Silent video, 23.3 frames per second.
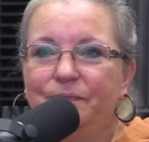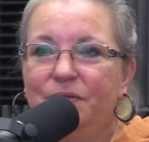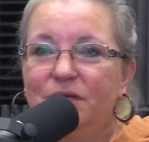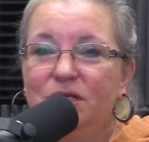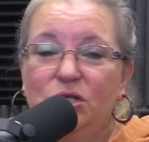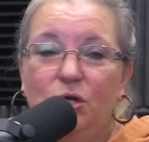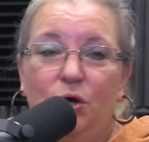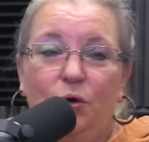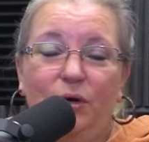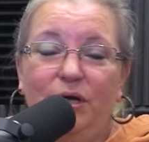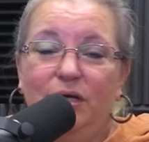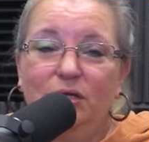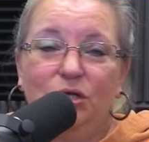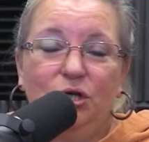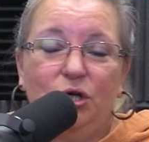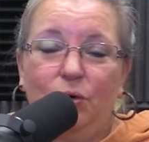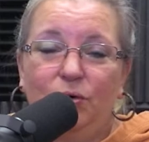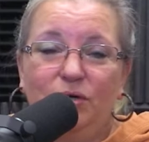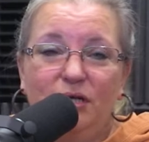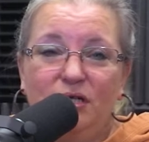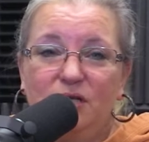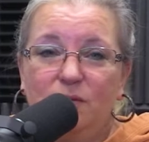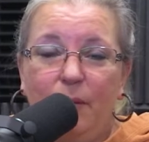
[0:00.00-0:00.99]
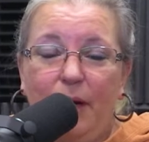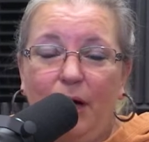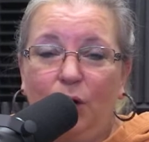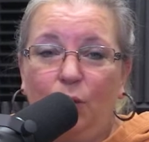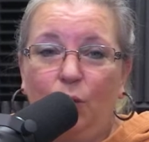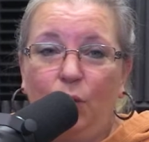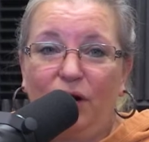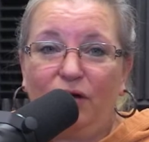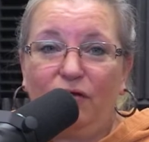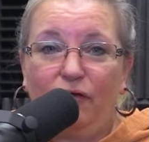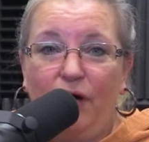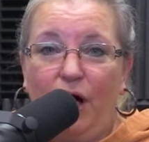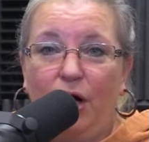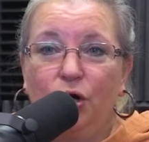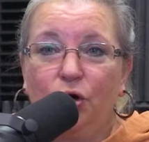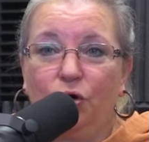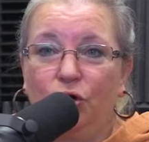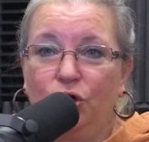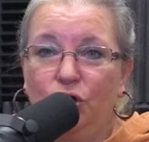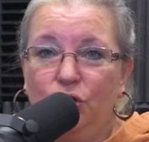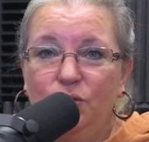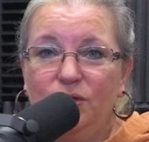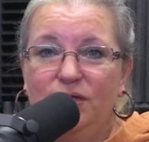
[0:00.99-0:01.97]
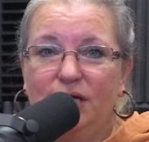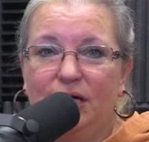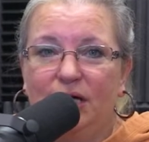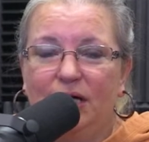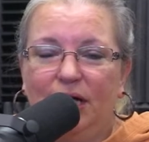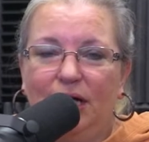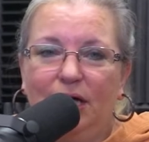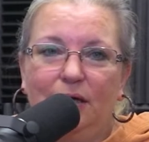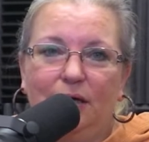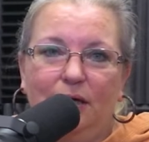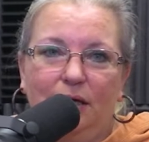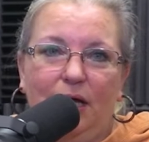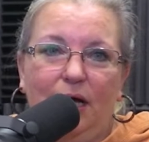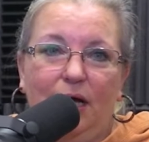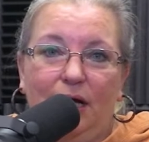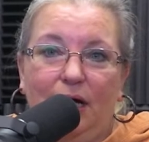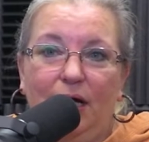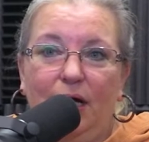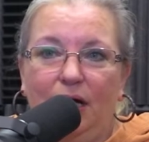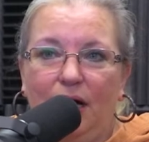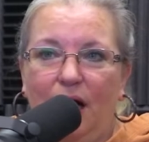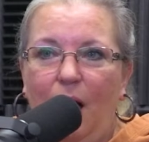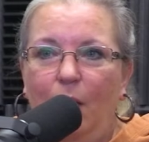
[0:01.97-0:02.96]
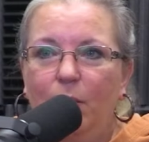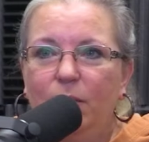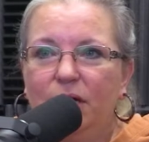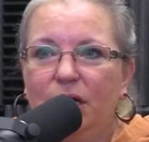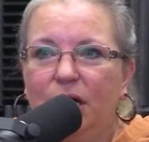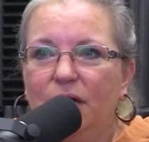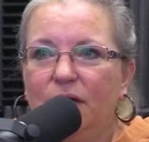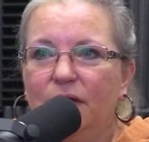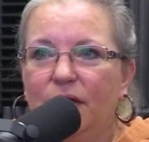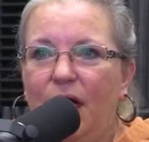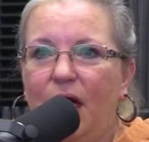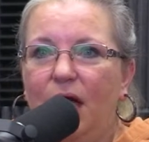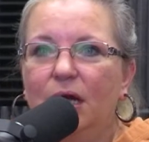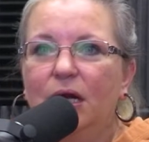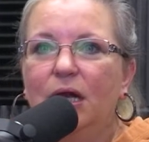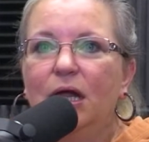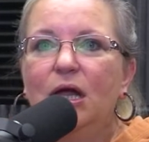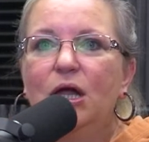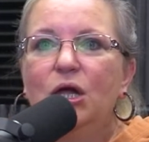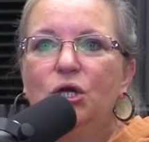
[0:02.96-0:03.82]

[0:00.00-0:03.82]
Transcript: So it doesn't matter what font you're using, it can accommodate that.